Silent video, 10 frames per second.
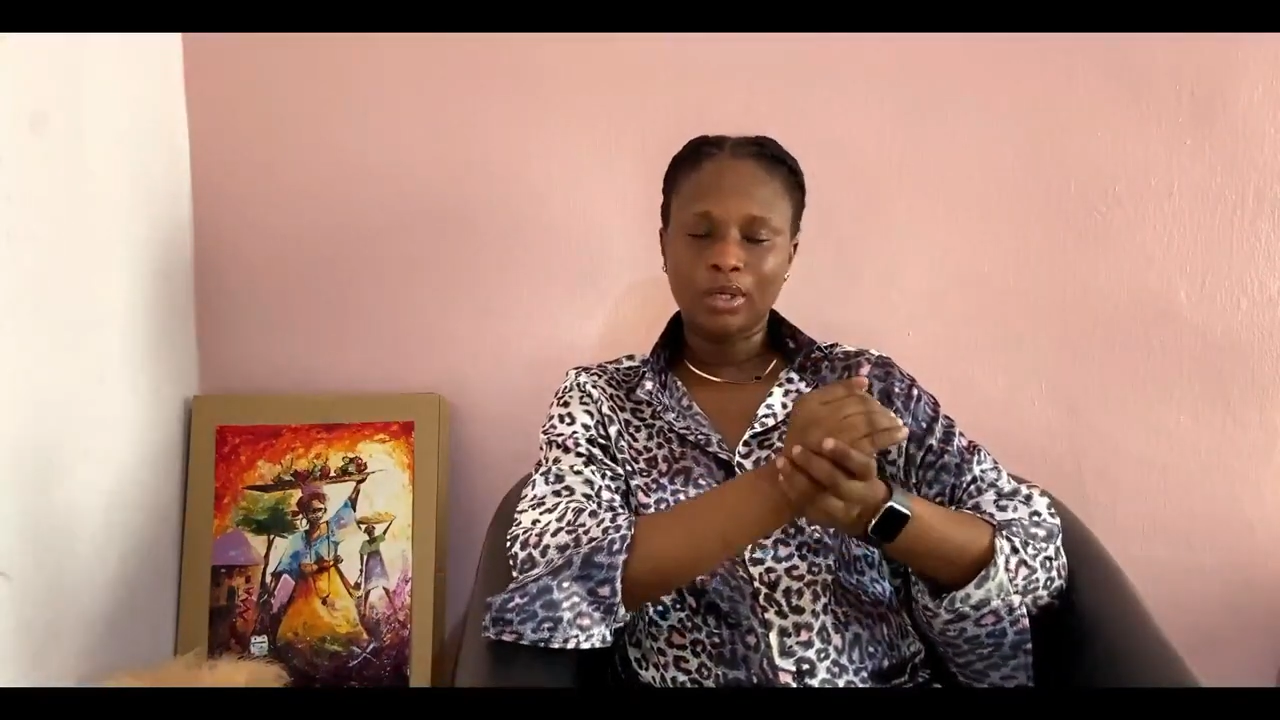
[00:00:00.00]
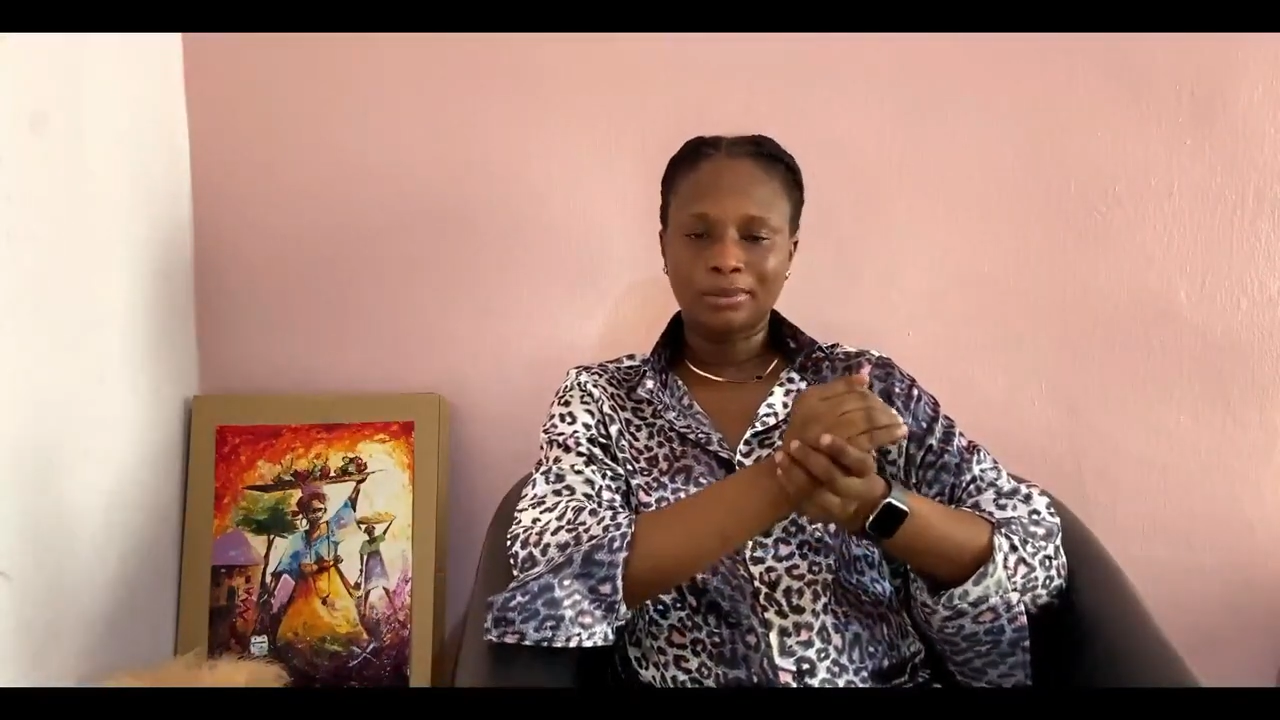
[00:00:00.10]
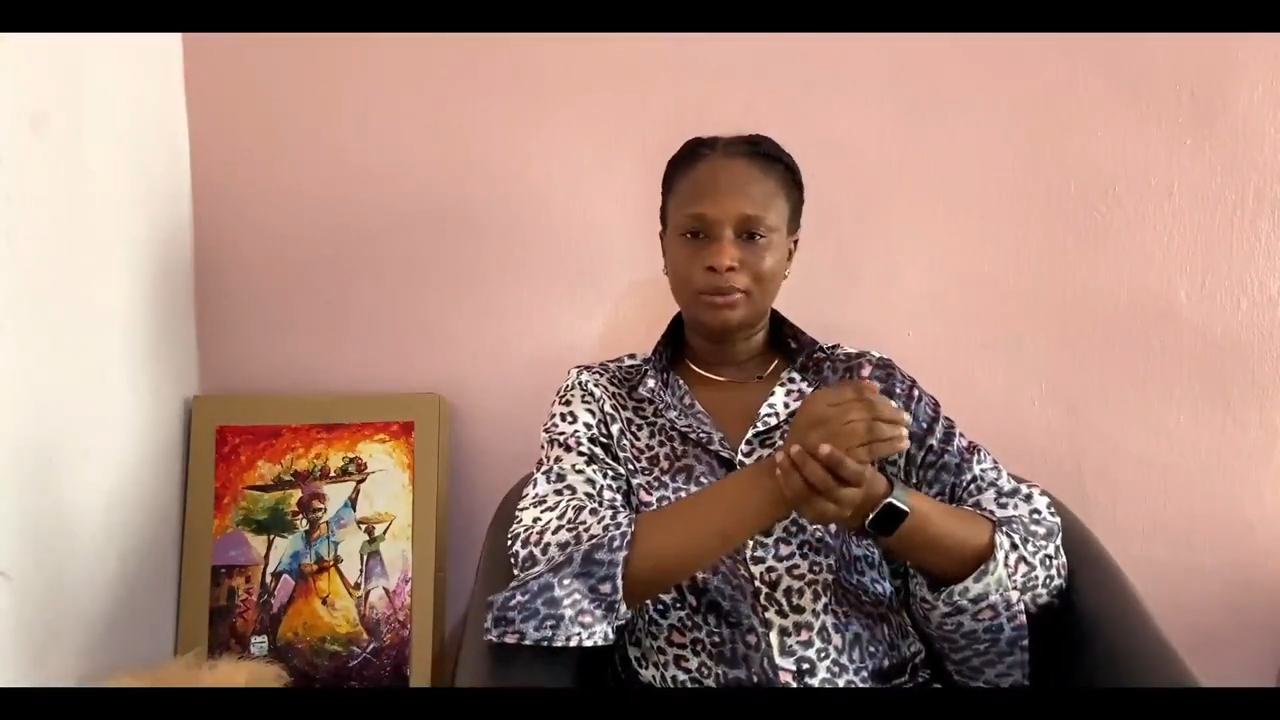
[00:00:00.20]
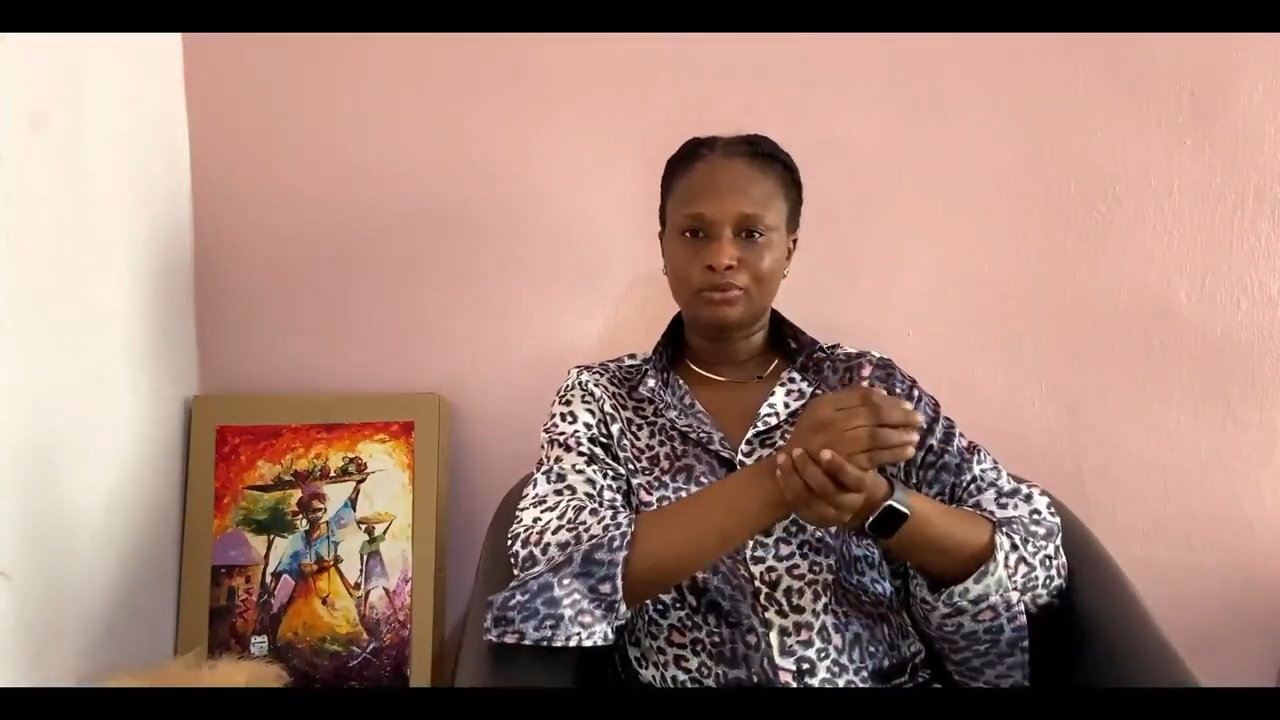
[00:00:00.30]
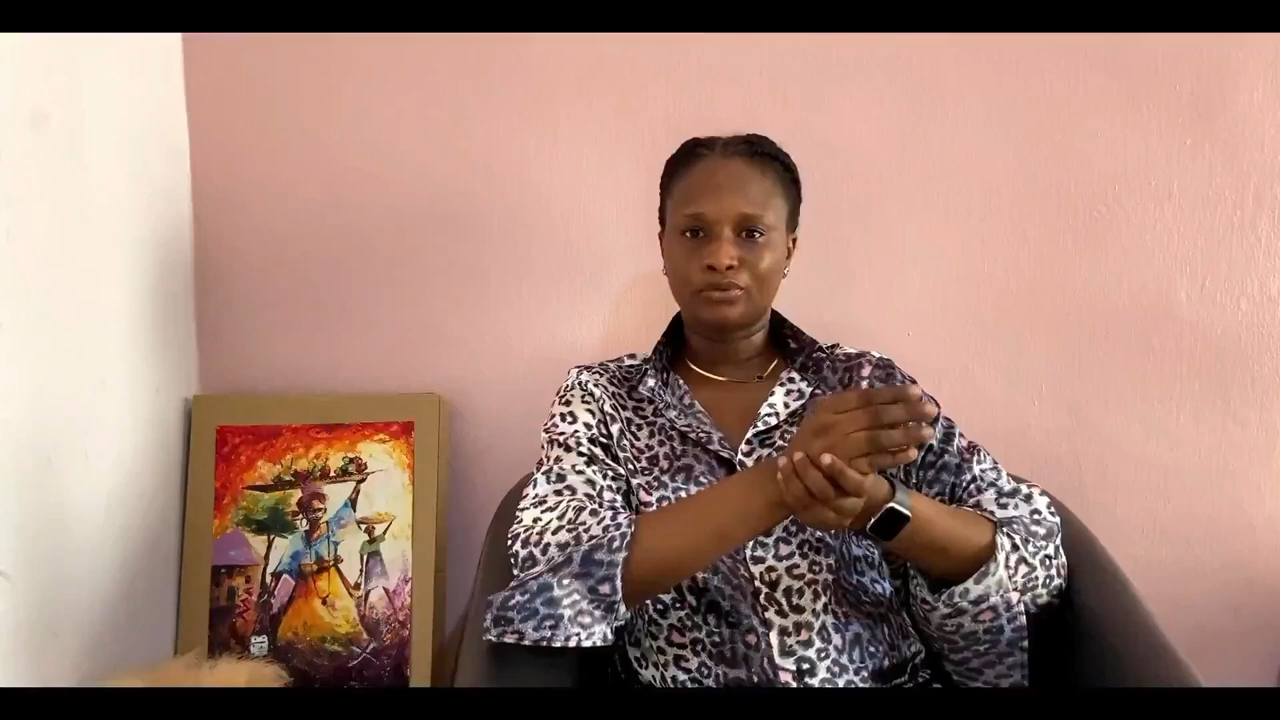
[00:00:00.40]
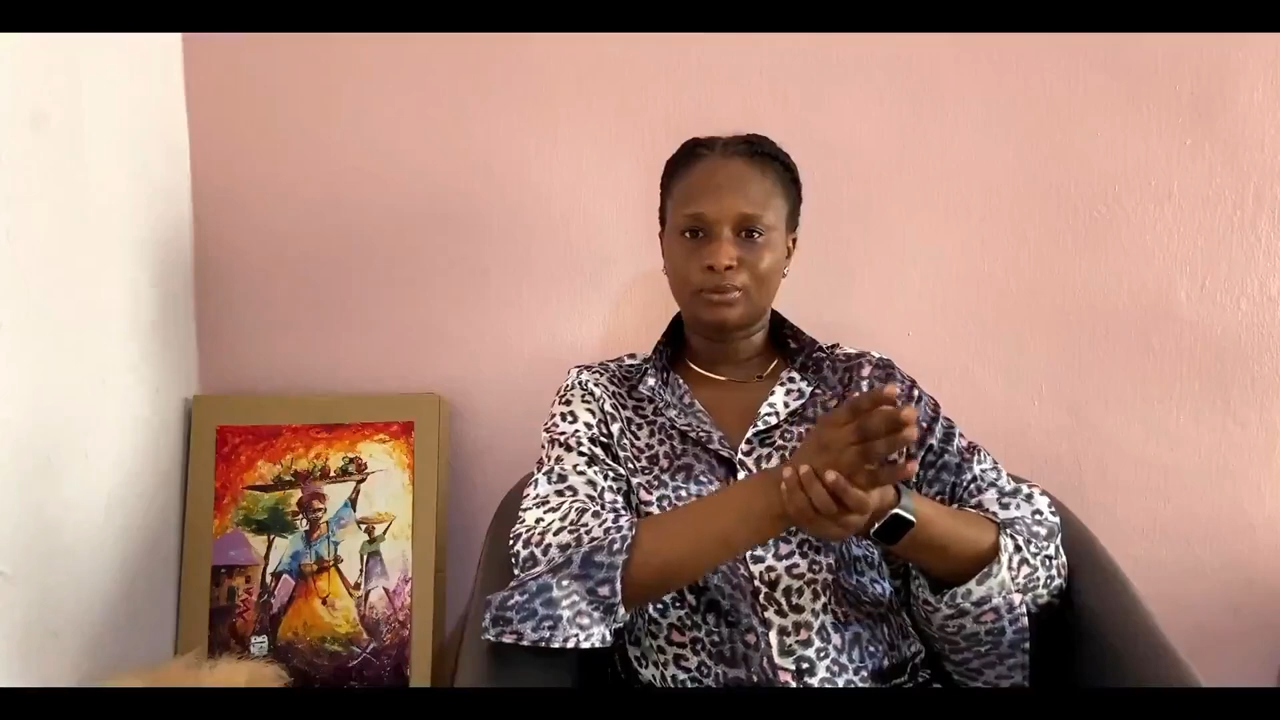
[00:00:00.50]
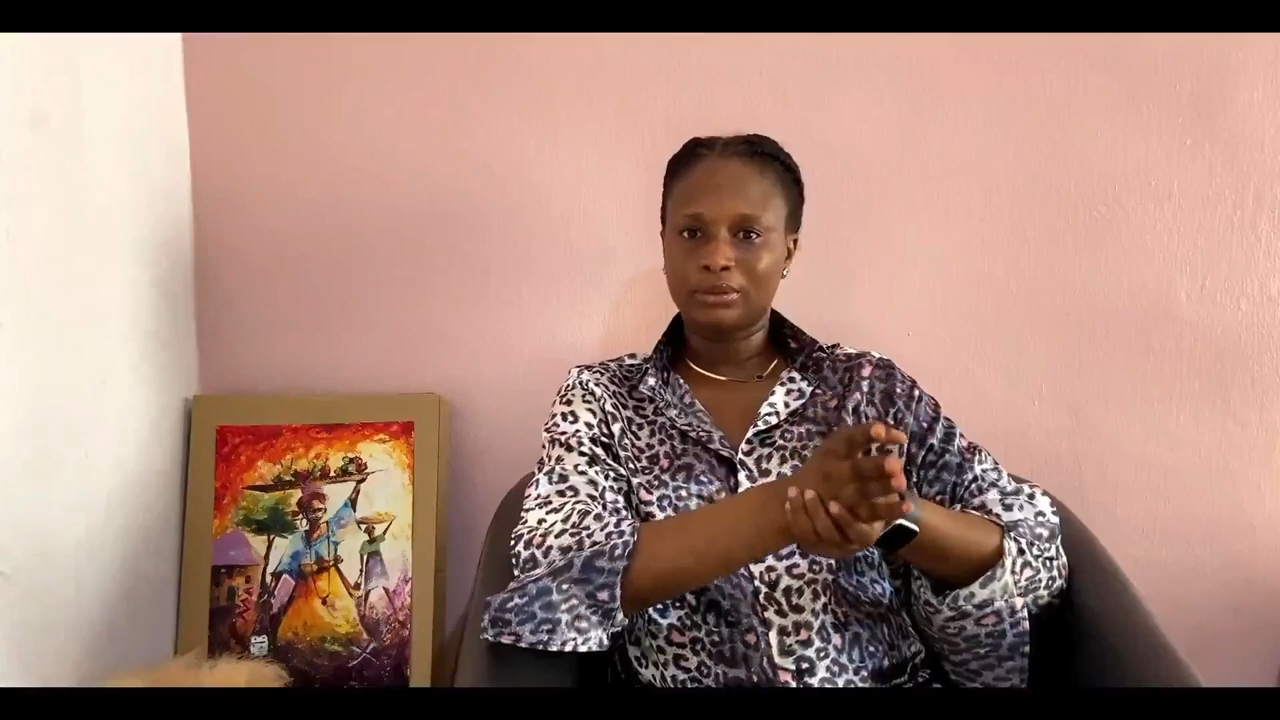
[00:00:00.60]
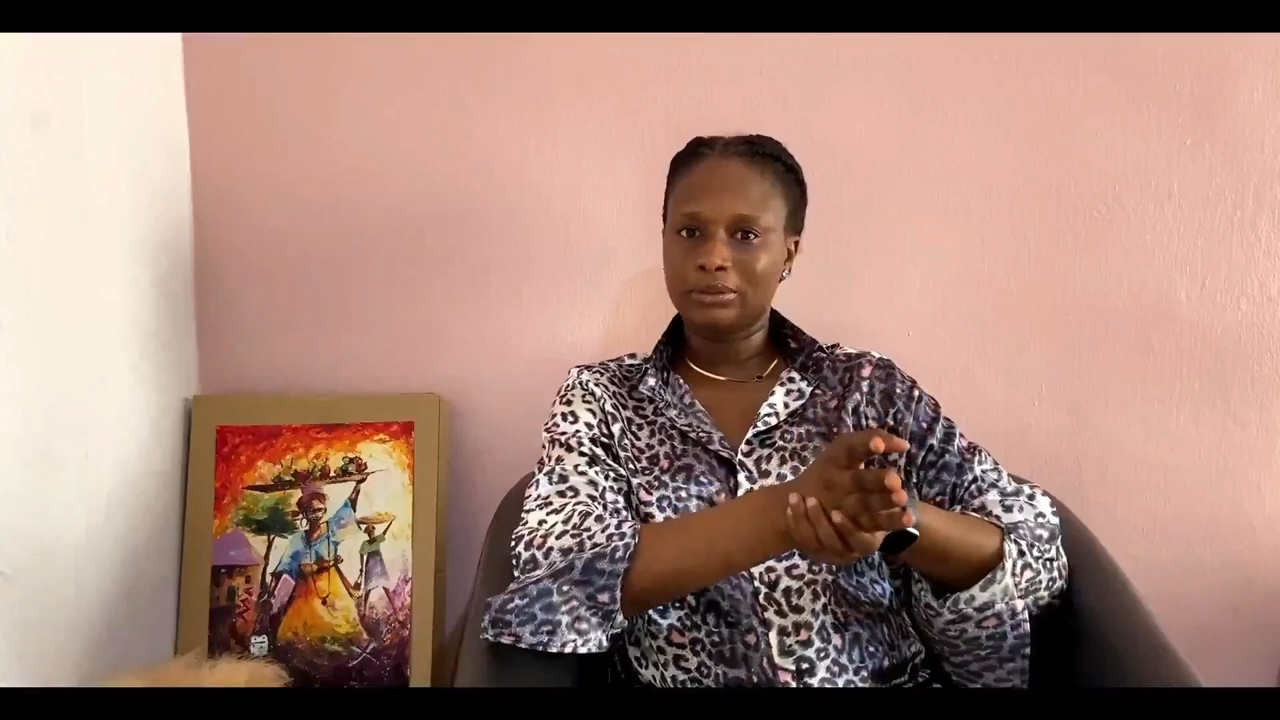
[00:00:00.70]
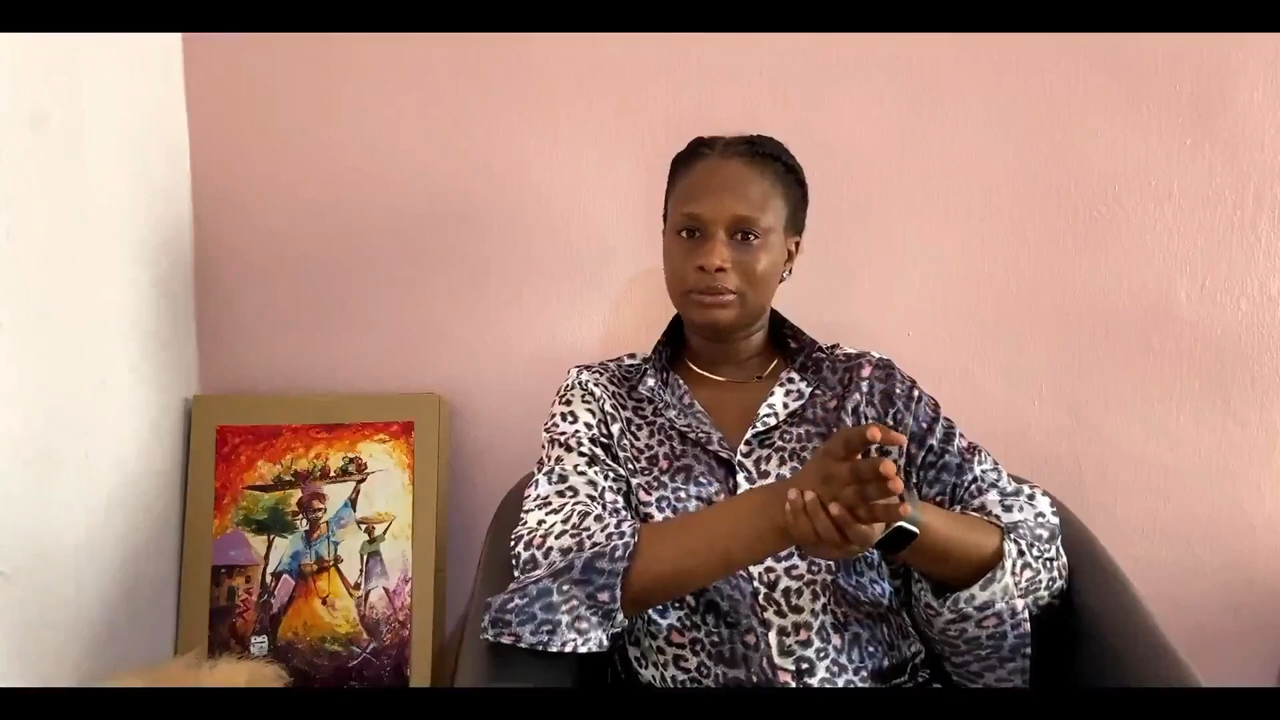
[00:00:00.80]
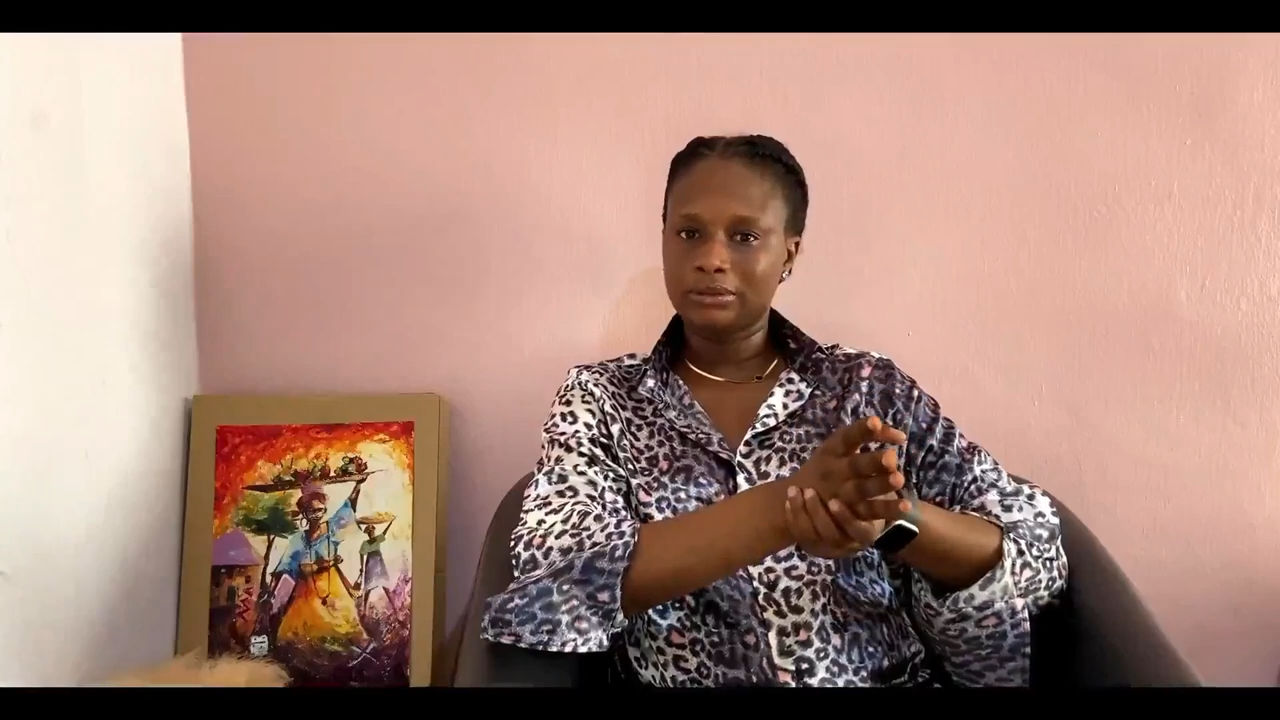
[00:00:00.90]
amount of
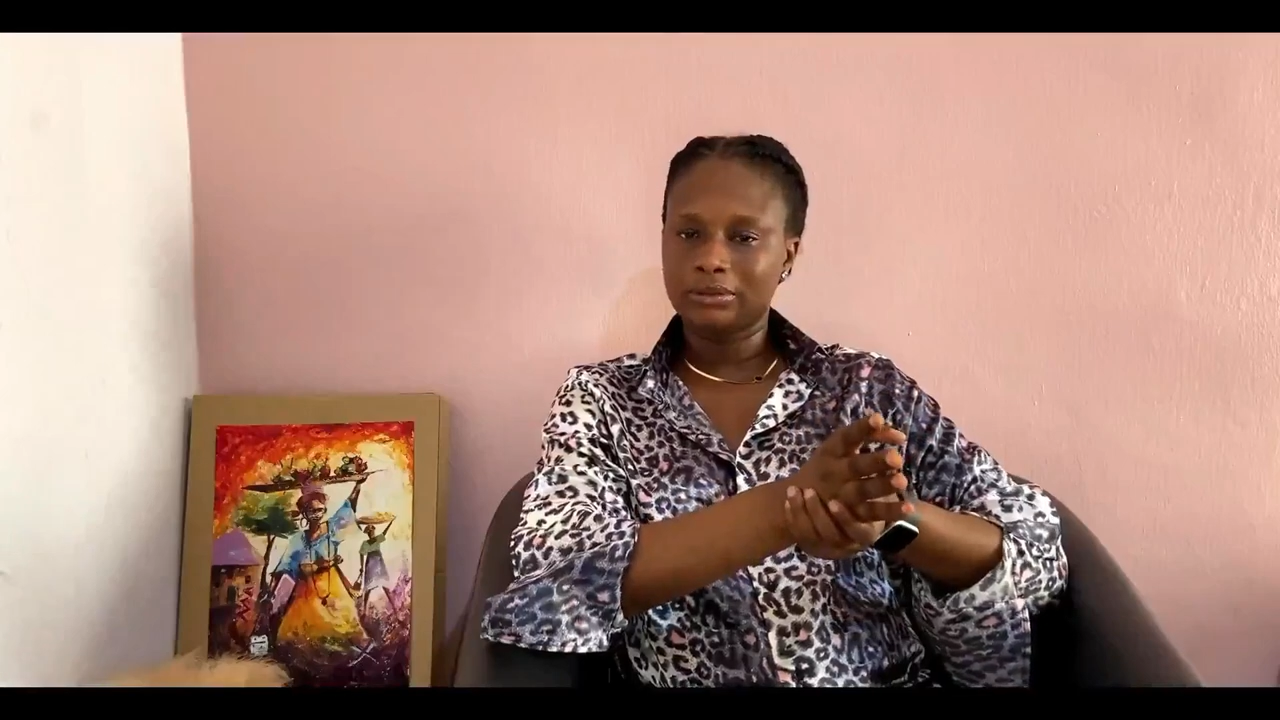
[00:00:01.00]
money